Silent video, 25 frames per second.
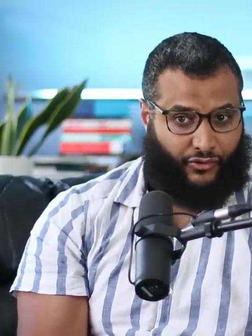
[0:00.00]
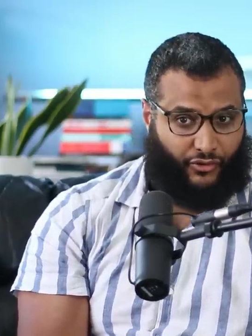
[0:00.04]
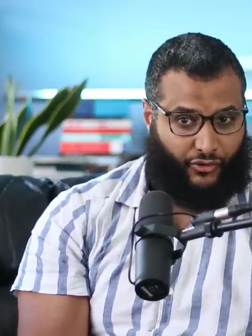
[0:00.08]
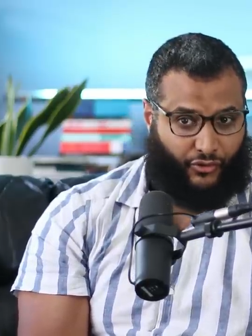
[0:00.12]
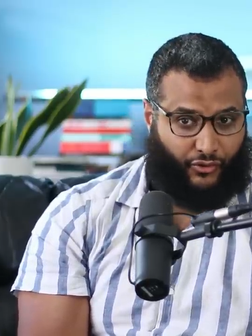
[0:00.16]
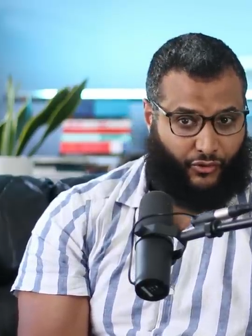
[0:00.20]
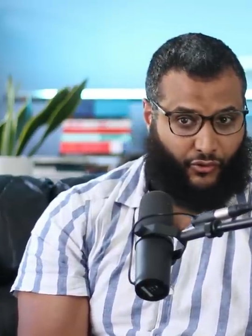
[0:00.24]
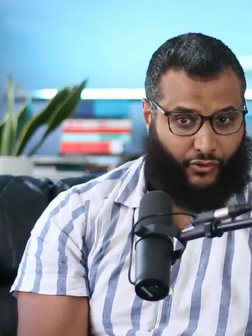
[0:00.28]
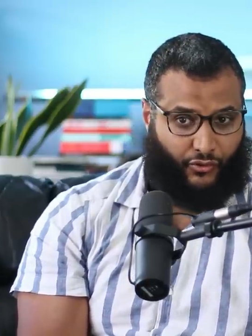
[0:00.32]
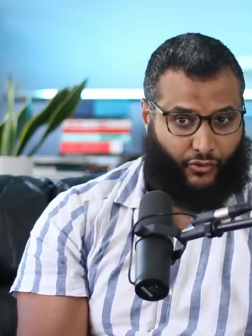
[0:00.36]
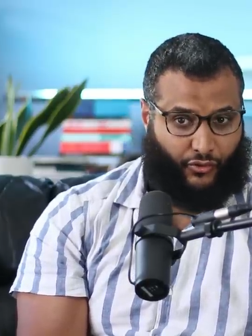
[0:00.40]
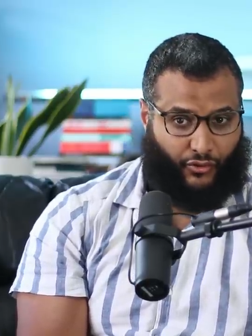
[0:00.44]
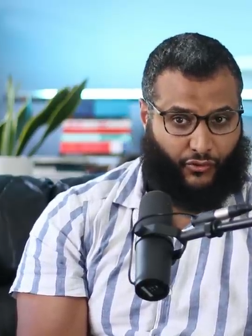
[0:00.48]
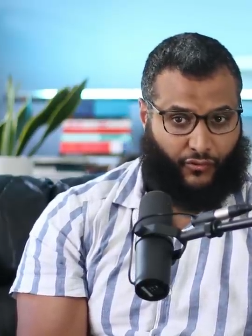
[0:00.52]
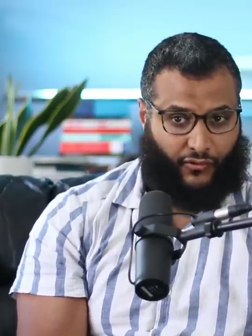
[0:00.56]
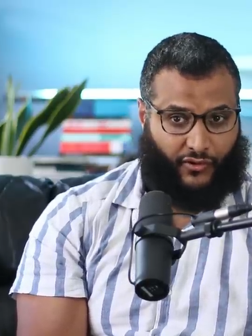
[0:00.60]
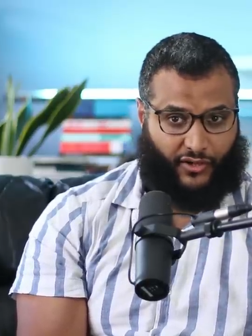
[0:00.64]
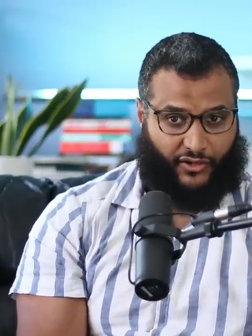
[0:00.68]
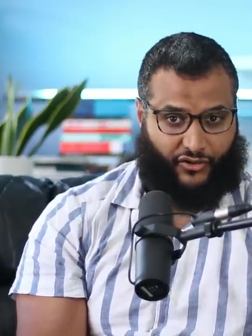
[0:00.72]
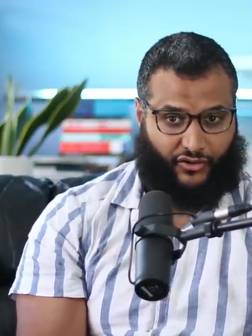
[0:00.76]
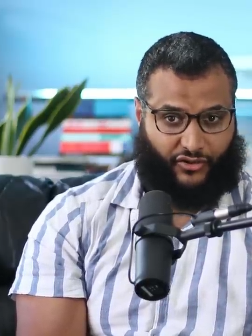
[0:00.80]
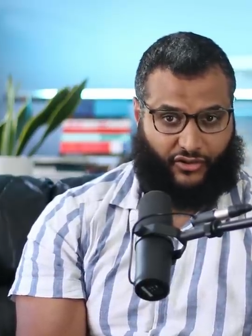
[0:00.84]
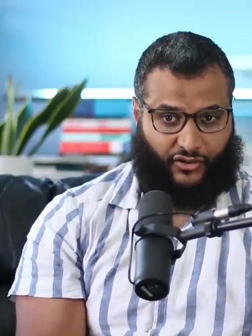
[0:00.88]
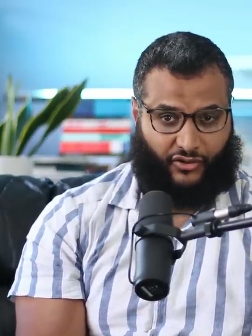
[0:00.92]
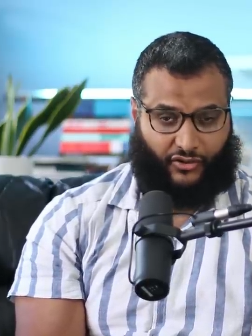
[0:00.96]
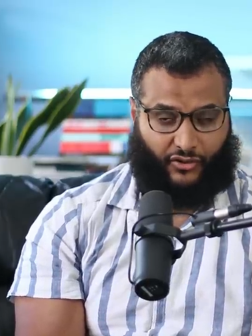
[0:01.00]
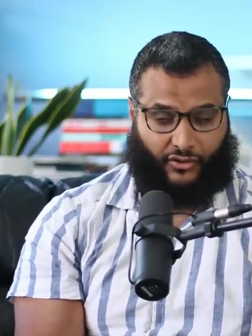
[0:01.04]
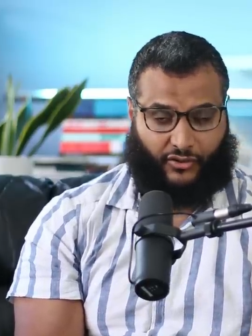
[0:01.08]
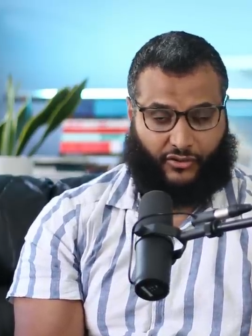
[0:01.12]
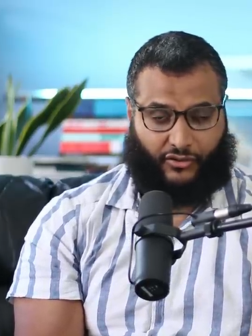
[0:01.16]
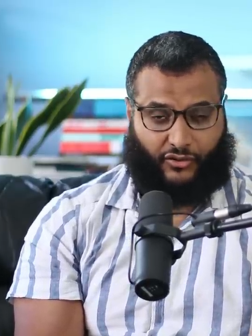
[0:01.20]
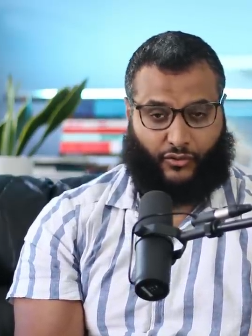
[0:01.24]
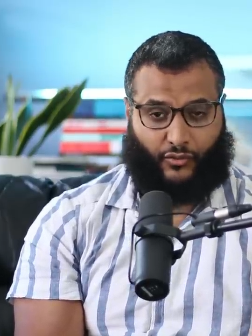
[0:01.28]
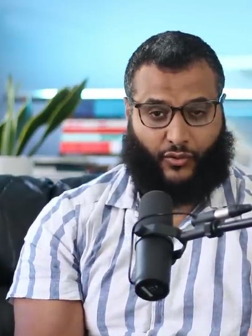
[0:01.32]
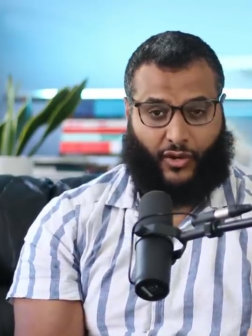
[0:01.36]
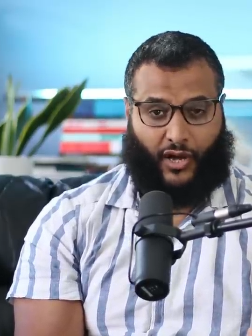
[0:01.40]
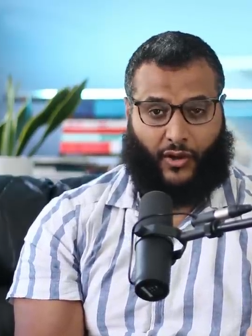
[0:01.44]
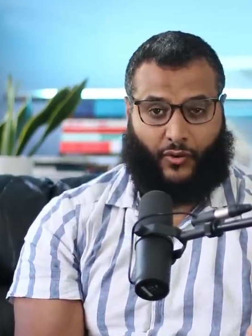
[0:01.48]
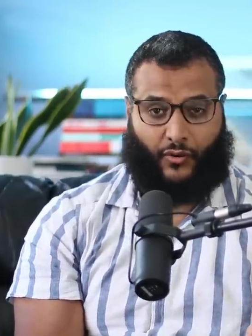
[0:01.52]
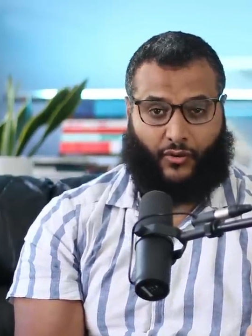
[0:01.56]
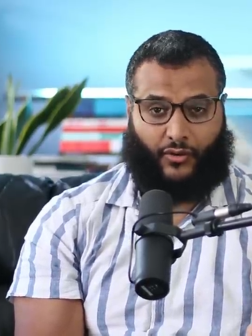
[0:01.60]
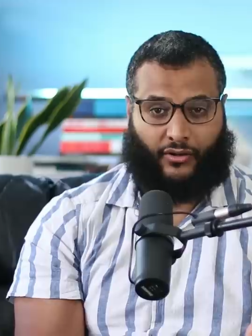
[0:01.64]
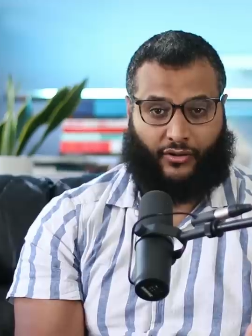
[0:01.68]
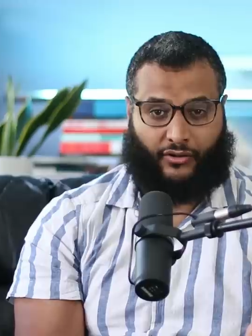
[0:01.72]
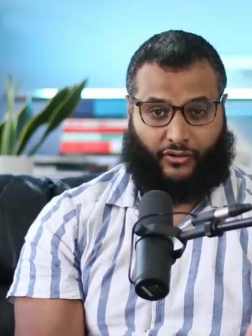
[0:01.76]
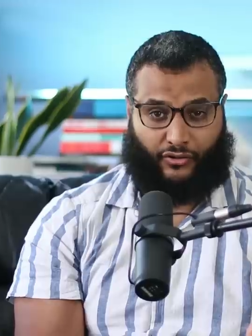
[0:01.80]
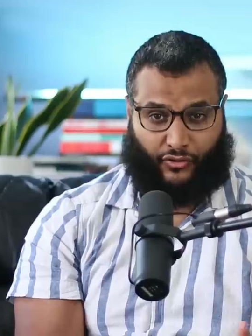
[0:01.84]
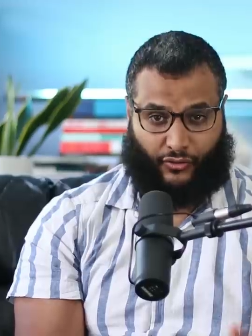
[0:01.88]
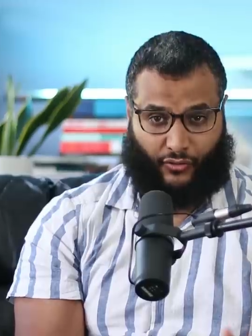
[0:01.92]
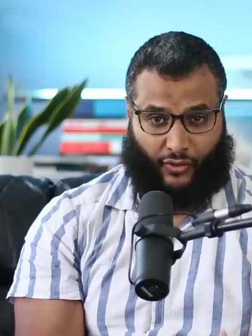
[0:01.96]
to you your religion and to
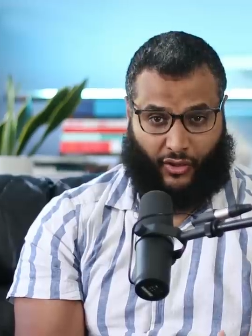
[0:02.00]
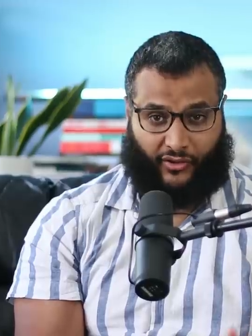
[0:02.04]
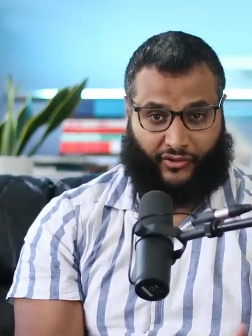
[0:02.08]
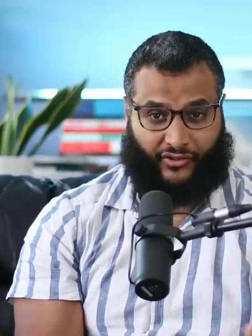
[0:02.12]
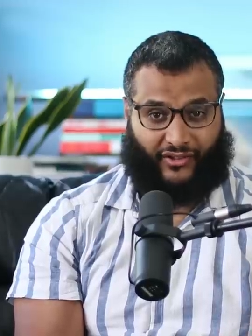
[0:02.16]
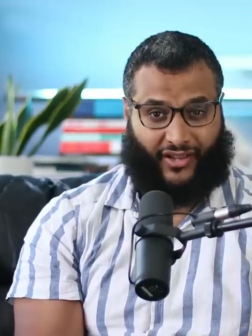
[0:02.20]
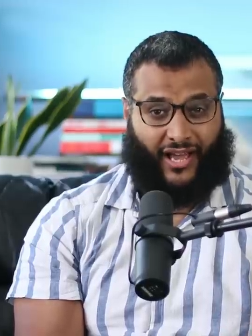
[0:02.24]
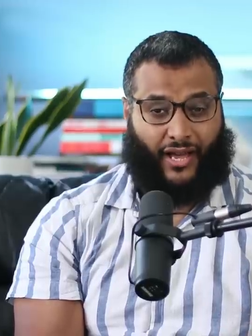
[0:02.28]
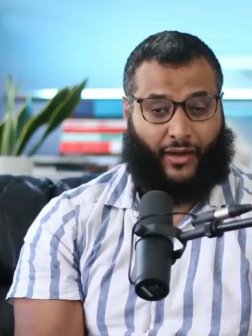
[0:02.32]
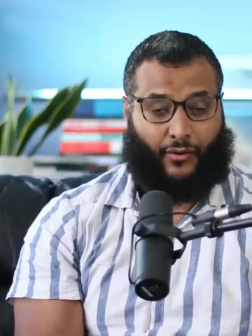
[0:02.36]
us